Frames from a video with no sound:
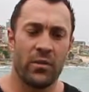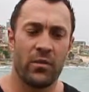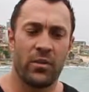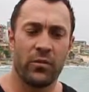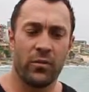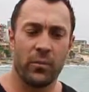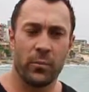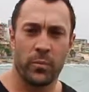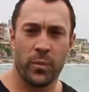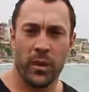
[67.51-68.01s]

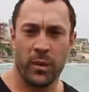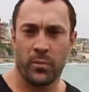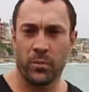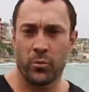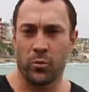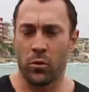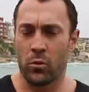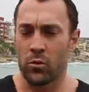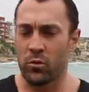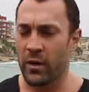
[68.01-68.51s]
different
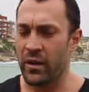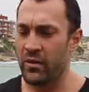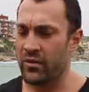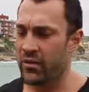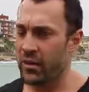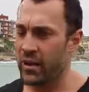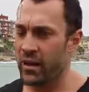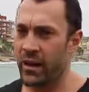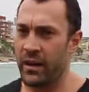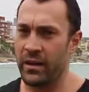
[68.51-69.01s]
people
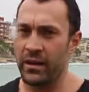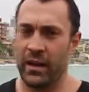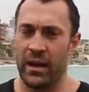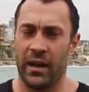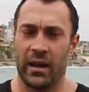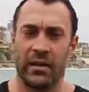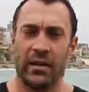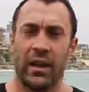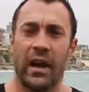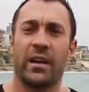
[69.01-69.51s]
resonate
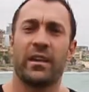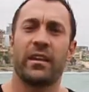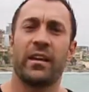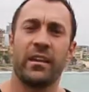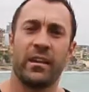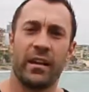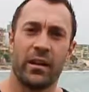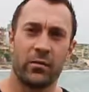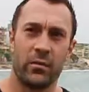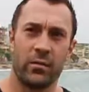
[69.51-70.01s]
and
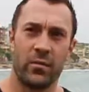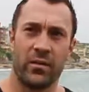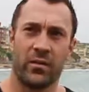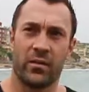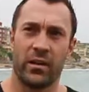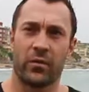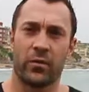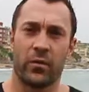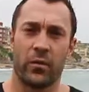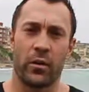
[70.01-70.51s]
connect with the
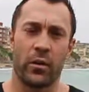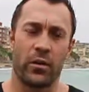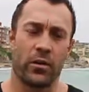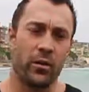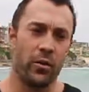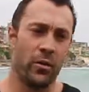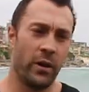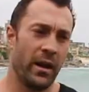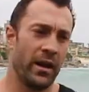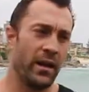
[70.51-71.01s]
stuff that I
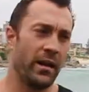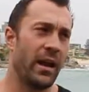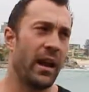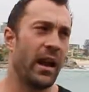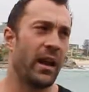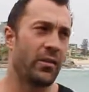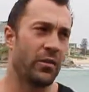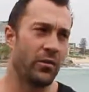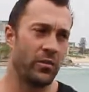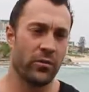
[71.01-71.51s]
do, and
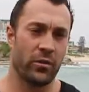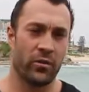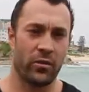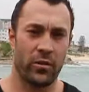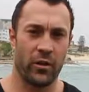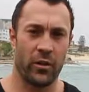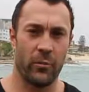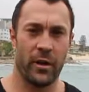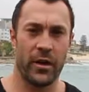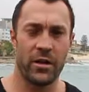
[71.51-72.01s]
others not
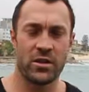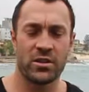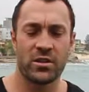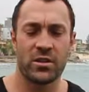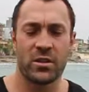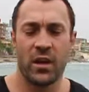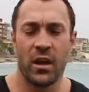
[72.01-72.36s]
so much.